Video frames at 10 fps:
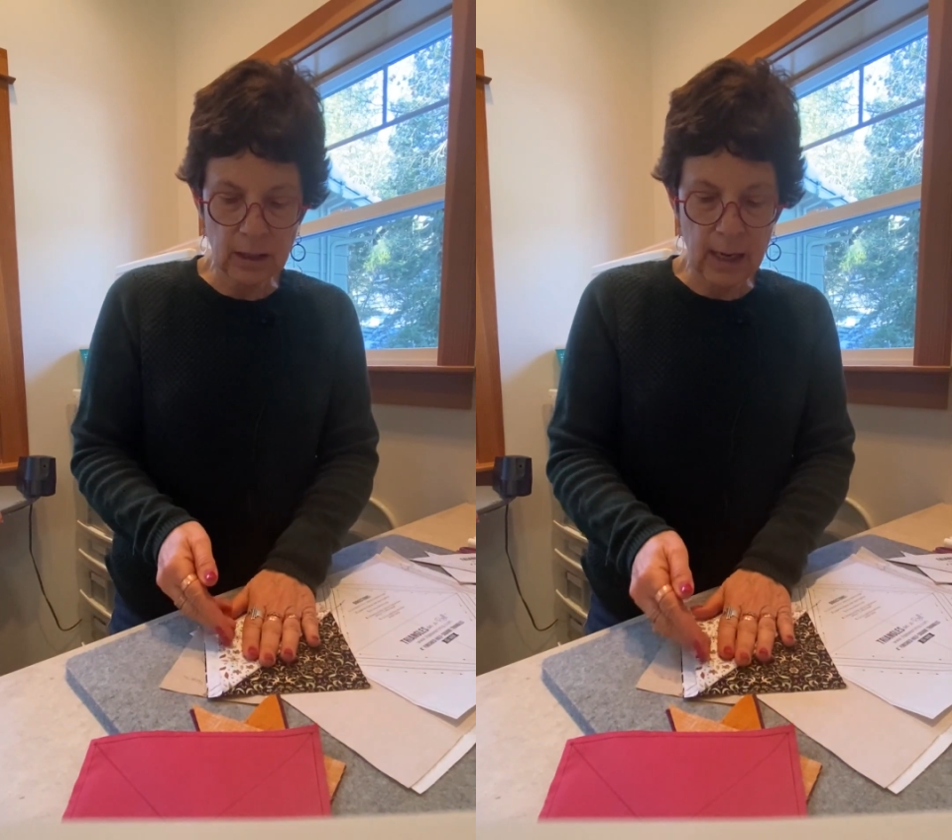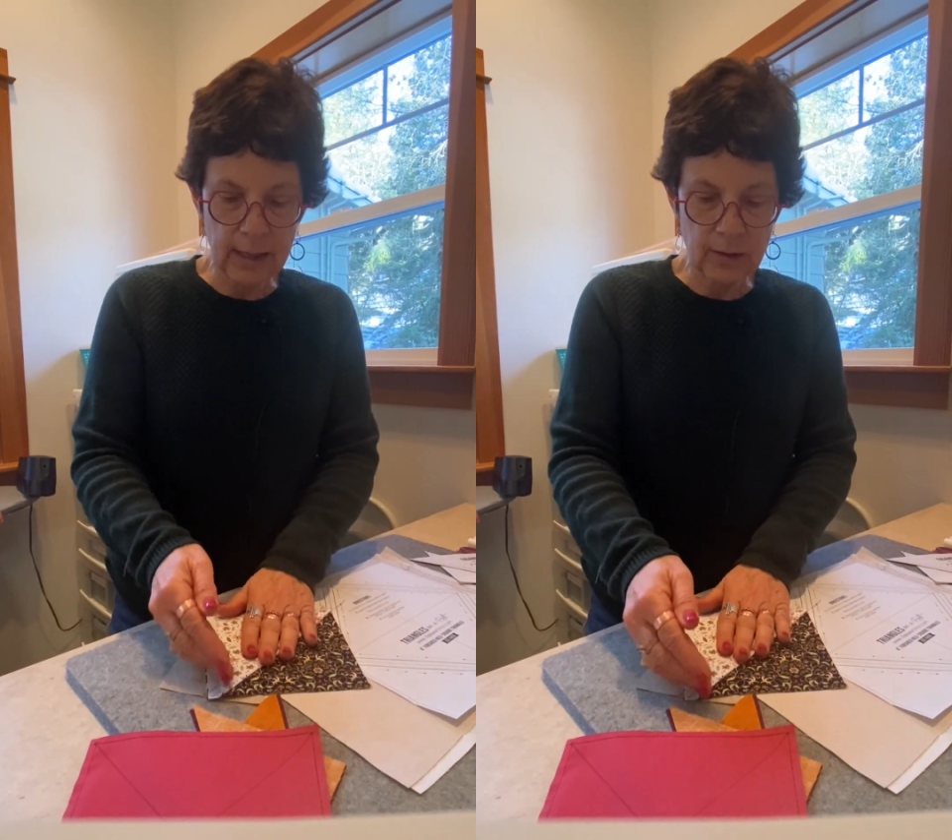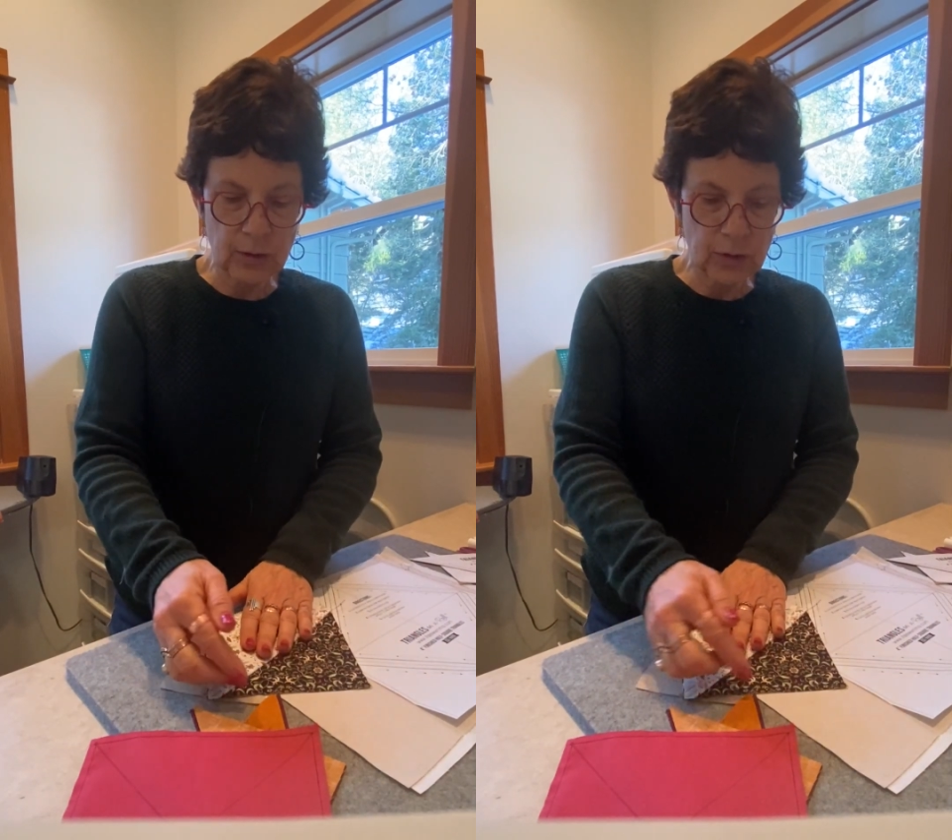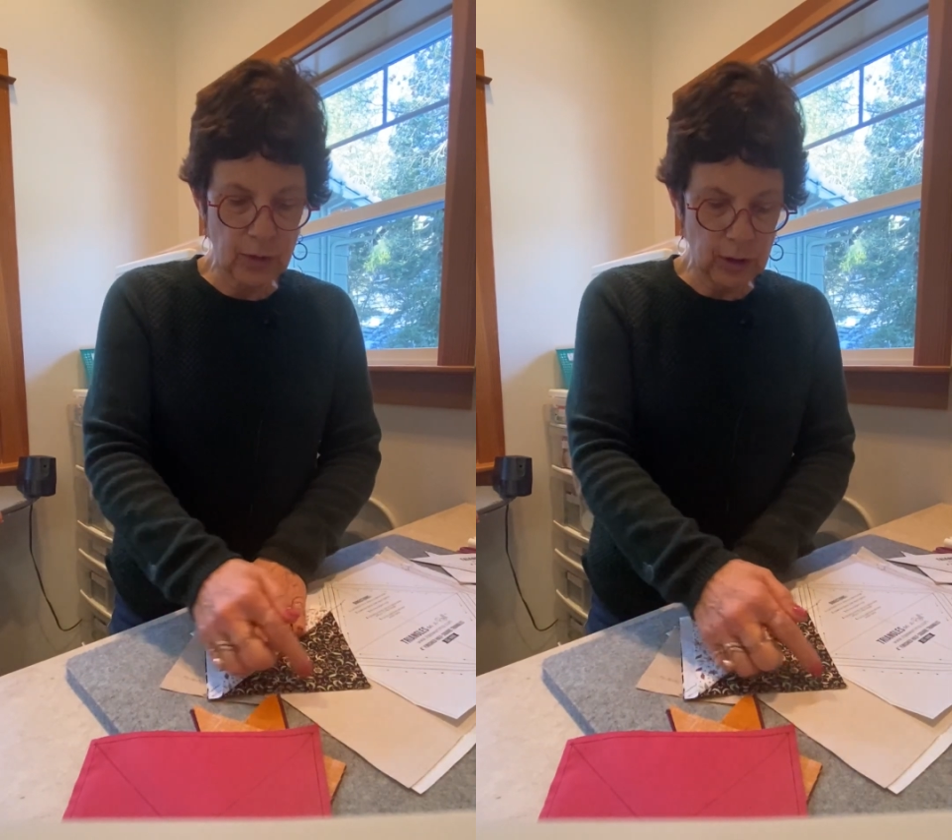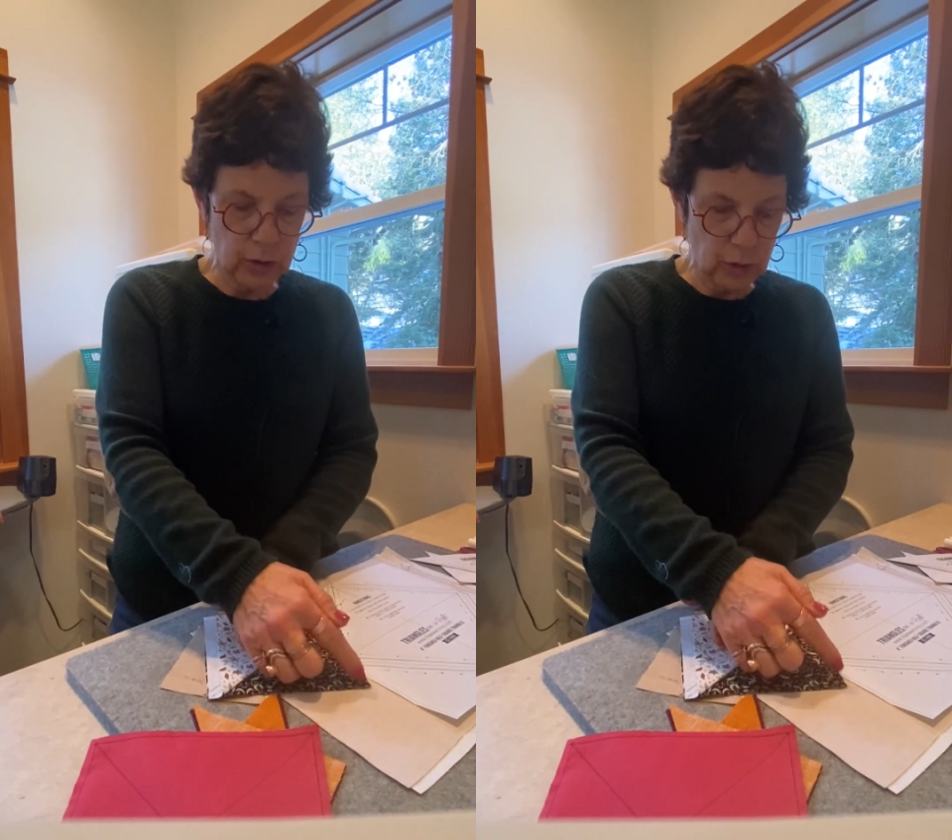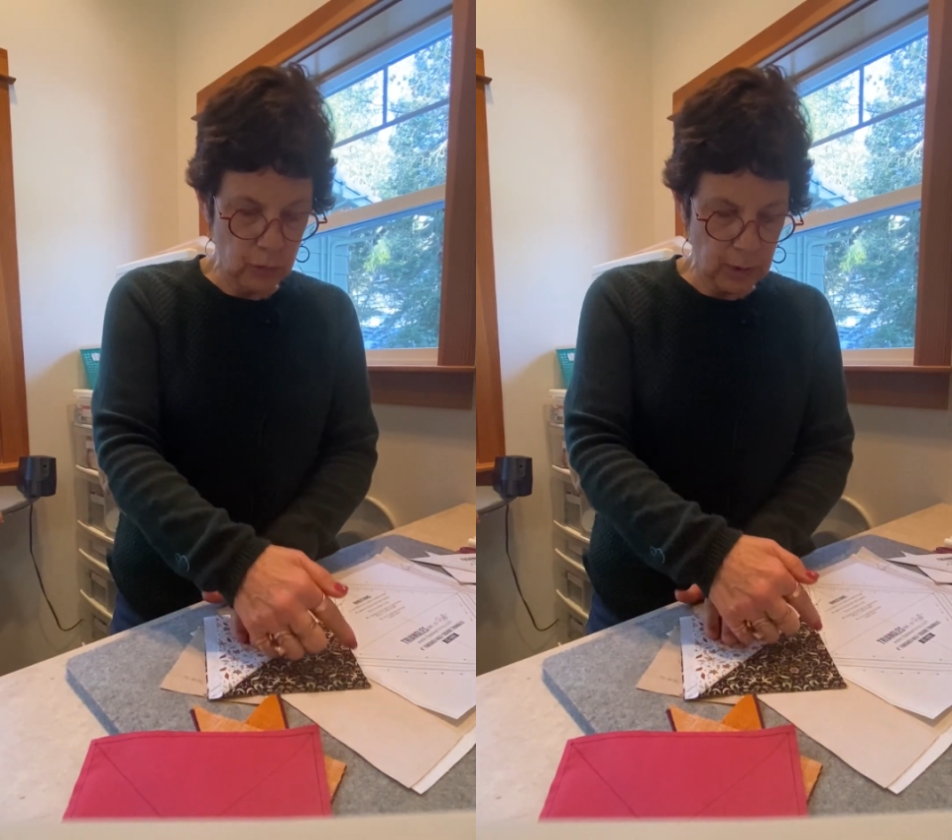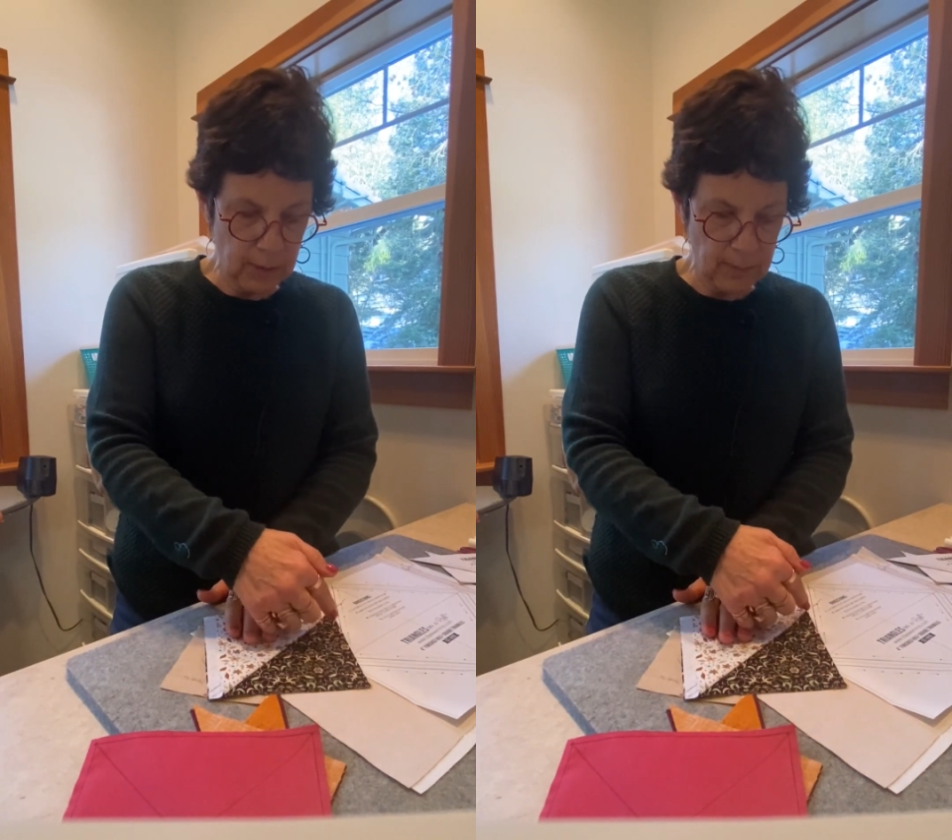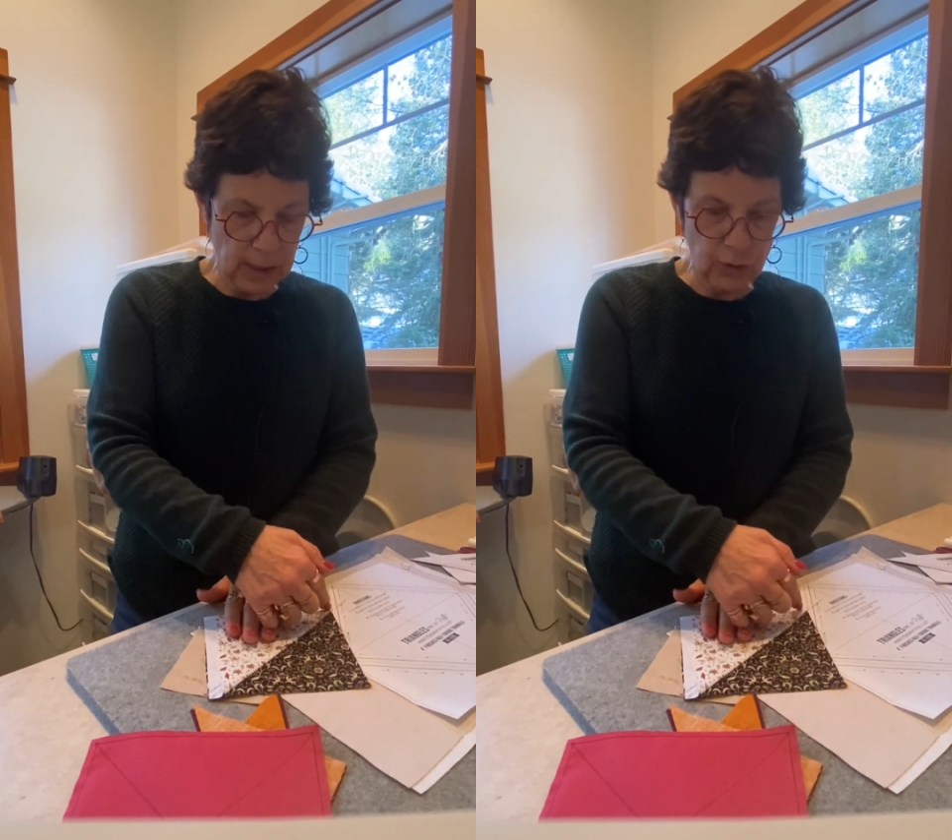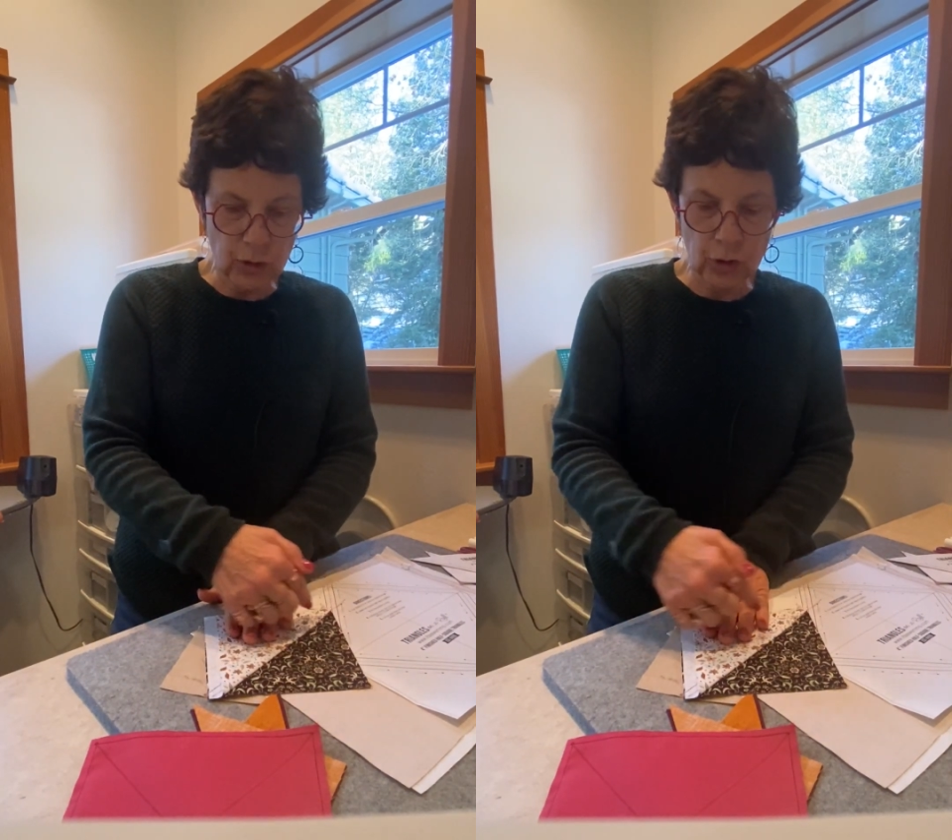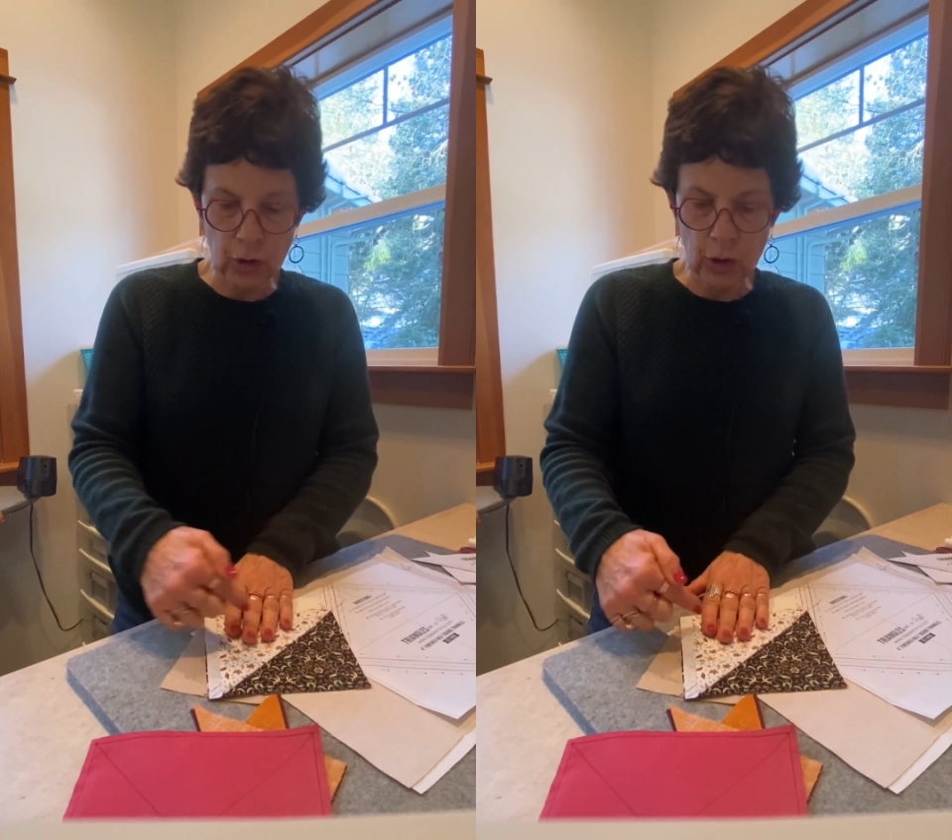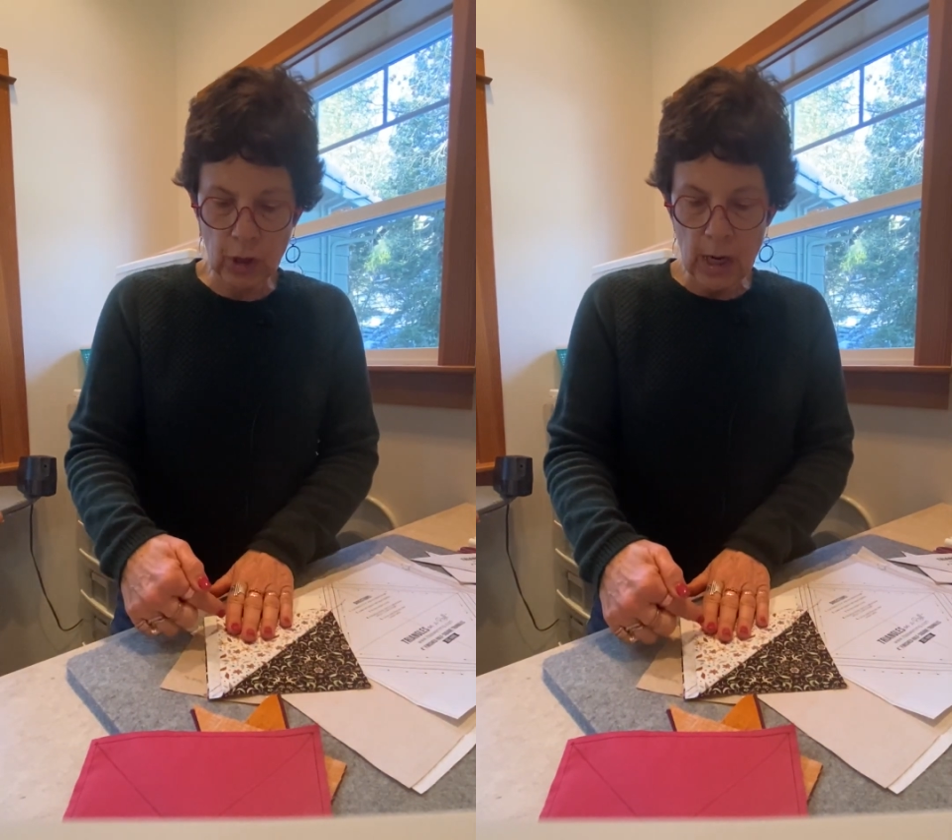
line so that you can make sure